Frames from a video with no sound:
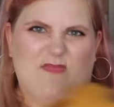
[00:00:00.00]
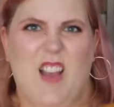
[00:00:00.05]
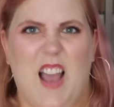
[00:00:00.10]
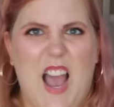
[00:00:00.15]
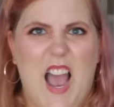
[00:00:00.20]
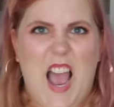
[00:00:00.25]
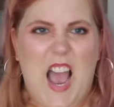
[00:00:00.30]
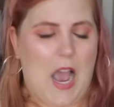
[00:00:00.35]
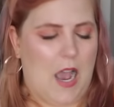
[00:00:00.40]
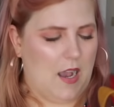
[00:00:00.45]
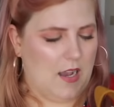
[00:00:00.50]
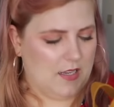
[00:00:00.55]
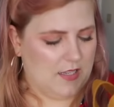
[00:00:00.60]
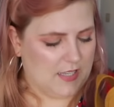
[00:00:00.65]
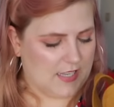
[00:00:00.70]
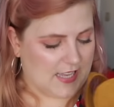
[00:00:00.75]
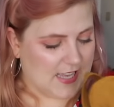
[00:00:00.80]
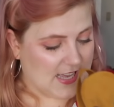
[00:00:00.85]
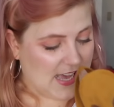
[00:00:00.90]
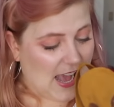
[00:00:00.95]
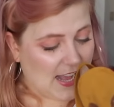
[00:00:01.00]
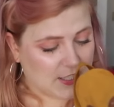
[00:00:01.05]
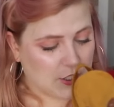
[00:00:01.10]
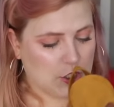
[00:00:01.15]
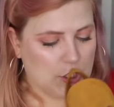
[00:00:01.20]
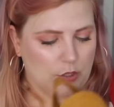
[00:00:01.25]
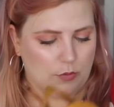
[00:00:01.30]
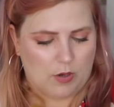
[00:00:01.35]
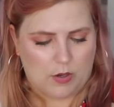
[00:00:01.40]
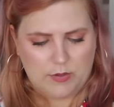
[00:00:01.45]
ah,
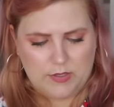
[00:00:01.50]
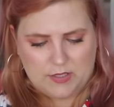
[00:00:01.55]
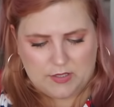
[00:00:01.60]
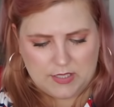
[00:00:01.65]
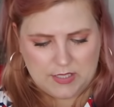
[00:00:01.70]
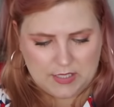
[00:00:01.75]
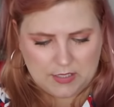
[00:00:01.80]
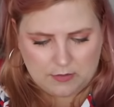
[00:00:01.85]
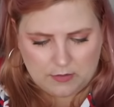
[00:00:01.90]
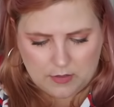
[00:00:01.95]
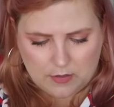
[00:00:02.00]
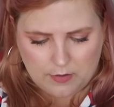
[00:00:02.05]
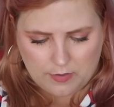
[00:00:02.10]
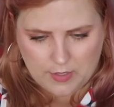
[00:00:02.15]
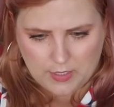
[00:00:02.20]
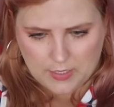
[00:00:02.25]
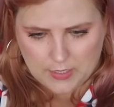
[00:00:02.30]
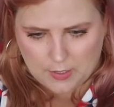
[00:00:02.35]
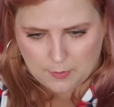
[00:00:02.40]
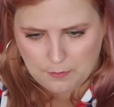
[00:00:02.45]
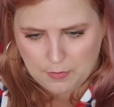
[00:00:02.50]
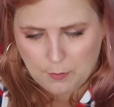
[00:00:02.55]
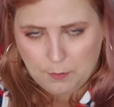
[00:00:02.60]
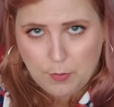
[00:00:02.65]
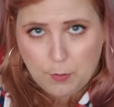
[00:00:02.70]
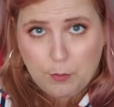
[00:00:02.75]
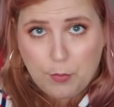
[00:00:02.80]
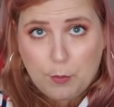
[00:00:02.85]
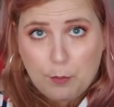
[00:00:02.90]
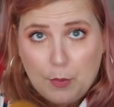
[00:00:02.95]
got you. Oh, and there's still a little thing in there. Boop,
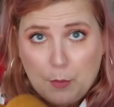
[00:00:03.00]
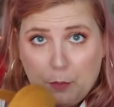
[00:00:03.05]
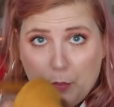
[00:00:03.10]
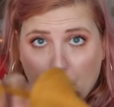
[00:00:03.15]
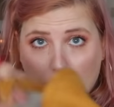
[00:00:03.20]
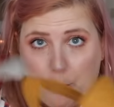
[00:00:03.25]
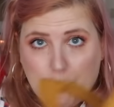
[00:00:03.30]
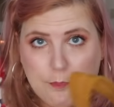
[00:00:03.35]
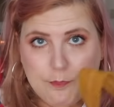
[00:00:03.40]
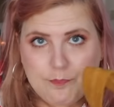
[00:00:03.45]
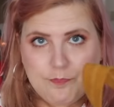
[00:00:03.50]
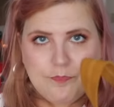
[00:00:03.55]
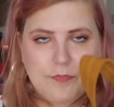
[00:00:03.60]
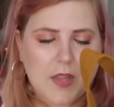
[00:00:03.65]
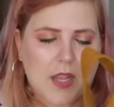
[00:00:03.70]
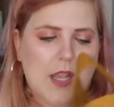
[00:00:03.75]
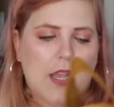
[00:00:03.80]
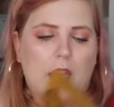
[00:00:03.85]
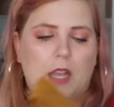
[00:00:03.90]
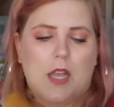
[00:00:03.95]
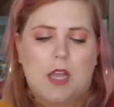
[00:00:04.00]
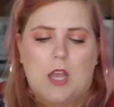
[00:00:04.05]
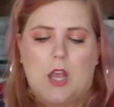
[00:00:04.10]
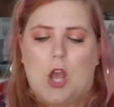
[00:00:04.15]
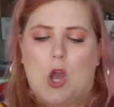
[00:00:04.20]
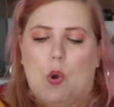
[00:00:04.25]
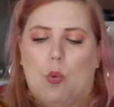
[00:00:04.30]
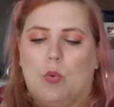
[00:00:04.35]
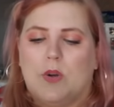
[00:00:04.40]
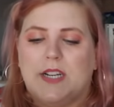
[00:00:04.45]
boop, boop, boop, boop.
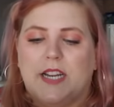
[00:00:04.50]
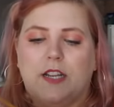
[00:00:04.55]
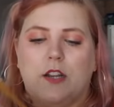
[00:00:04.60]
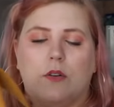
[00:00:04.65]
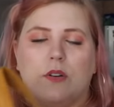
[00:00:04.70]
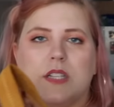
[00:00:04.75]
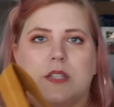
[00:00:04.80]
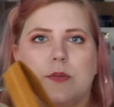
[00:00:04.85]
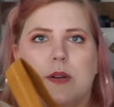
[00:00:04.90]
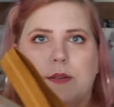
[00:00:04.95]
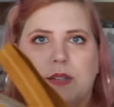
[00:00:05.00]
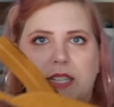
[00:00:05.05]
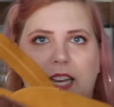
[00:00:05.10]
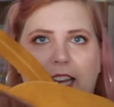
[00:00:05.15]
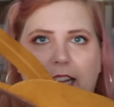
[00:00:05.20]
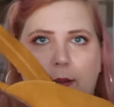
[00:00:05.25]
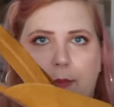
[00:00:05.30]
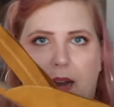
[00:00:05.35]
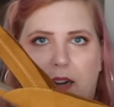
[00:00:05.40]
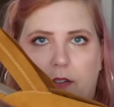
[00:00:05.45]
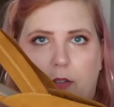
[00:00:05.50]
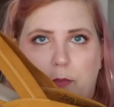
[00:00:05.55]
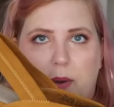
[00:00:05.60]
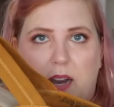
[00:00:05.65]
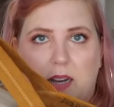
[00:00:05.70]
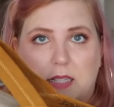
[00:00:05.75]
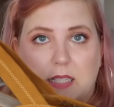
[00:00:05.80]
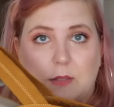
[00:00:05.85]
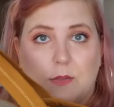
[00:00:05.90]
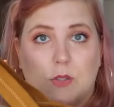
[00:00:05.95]
What I noticed when I was taking them out of the
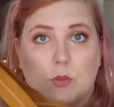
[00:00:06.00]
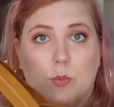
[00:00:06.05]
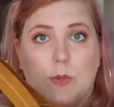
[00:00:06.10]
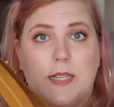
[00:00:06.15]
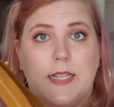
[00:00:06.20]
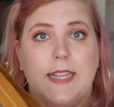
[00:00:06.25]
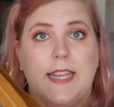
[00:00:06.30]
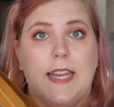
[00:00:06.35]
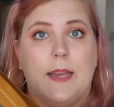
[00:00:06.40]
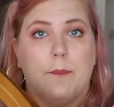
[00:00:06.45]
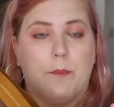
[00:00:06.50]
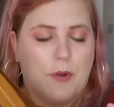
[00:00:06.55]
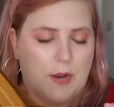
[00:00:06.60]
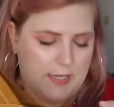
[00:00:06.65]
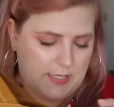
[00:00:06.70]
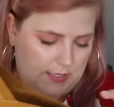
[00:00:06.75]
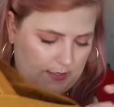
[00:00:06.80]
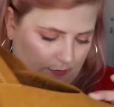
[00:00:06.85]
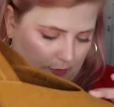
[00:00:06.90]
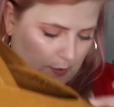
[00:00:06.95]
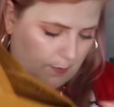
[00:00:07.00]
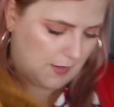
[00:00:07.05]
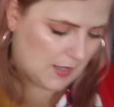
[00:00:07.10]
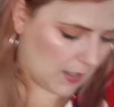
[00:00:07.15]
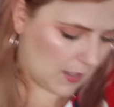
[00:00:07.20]
box that was really impressive to